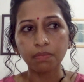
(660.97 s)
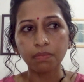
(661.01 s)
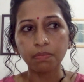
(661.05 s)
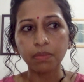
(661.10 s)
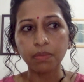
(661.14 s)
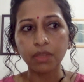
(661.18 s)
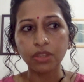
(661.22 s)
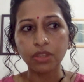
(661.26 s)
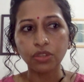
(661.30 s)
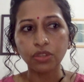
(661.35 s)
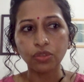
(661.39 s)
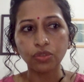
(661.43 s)

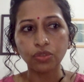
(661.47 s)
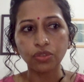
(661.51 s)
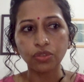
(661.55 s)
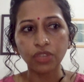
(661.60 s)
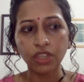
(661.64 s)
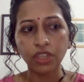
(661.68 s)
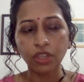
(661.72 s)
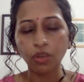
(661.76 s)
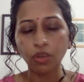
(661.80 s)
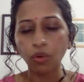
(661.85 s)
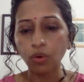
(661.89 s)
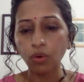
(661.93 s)
Birth to
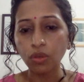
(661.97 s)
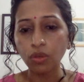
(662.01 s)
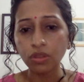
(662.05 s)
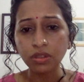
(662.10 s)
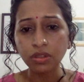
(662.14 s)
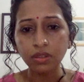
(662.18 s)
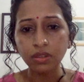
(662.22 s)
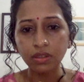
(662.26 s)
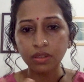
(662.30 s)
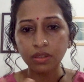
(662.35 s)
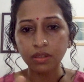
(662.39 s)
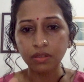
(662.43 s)
Three
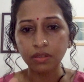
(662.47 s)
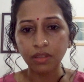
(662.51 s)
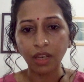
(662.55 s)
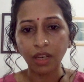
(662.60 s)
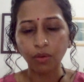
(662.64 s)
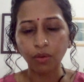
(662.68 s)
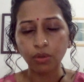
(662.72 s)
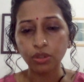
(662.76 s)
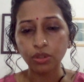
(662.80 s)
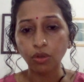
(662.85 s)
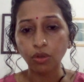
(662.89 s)
course that was